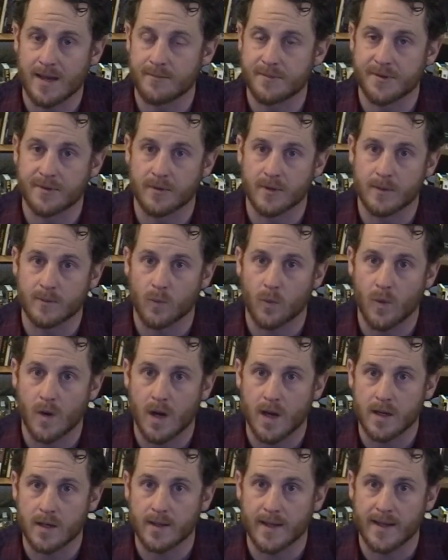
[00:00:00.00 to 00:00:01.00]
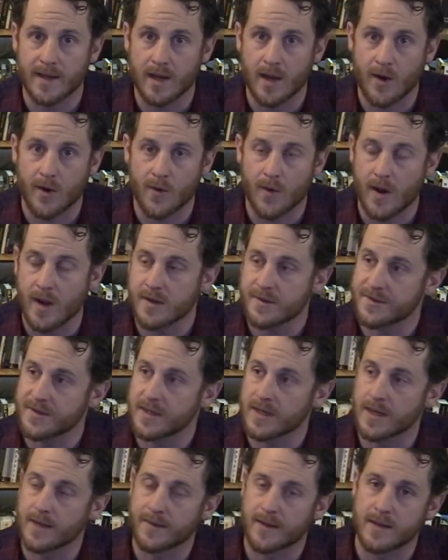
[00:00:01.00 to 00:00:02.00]
absorb water like
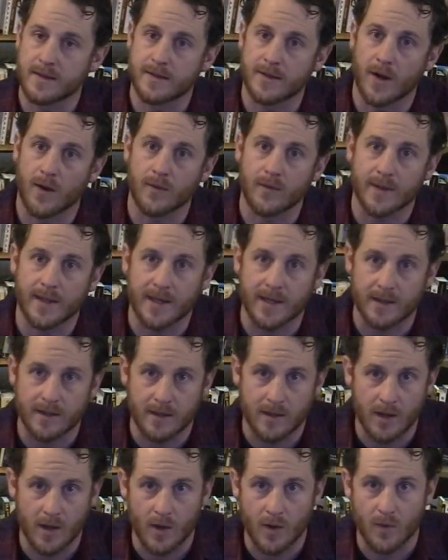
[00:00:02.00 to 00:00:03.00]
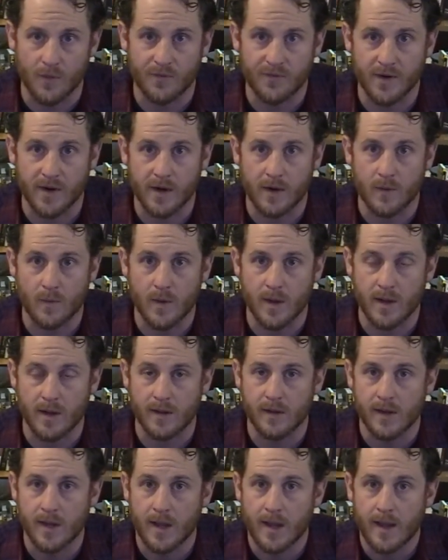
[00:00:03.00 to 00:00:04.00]
crazy and they don't let it go very
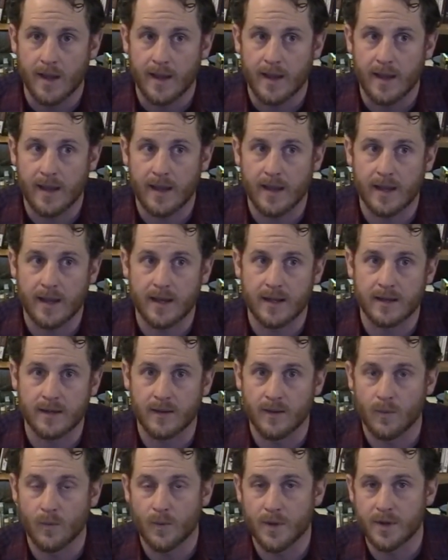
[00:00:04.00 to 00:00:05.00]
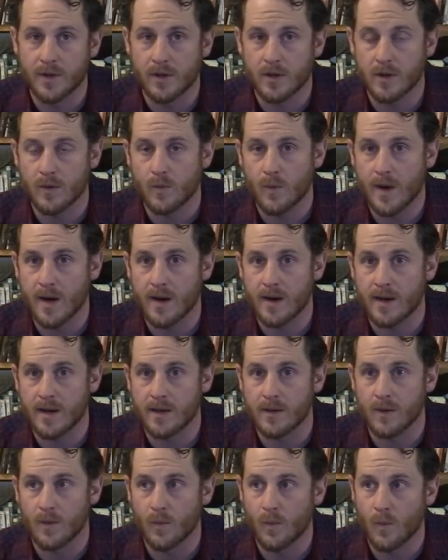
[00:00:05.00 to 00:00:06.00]
well. And when you're
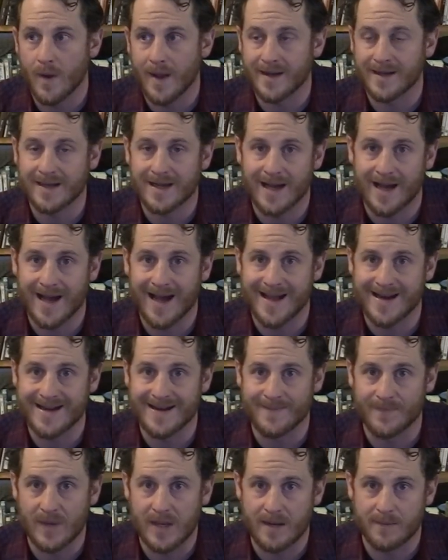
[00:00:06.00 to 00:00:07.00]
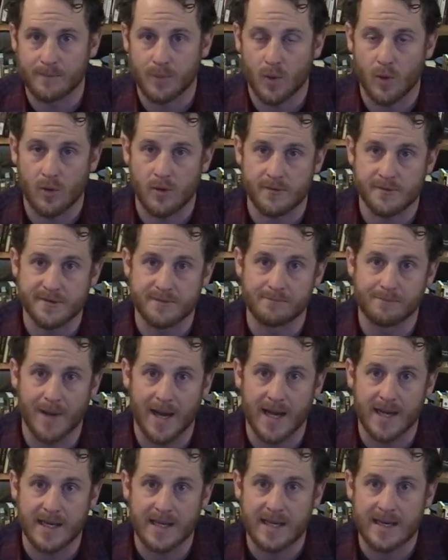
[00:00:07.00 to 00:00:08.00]
wearing wet cotton, it pulls
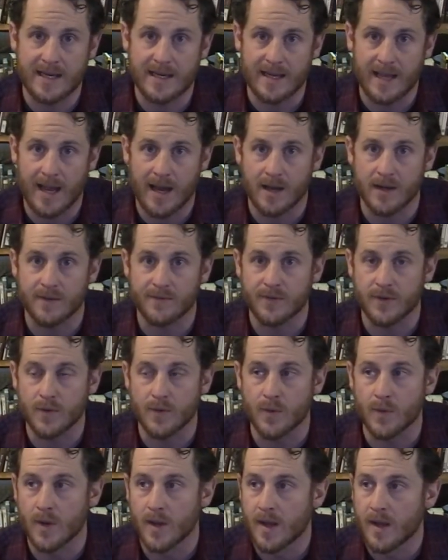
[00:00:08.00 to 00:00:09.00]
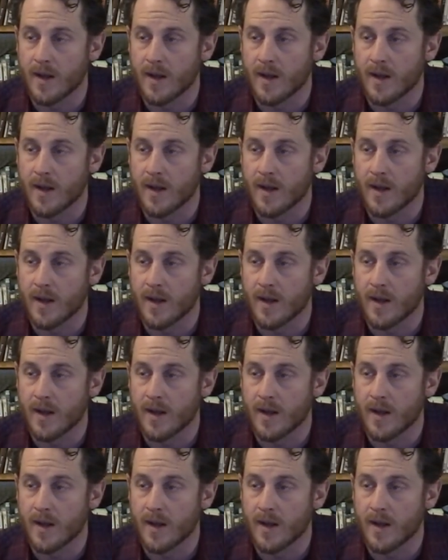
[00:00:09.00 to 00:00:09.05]
body heat out of you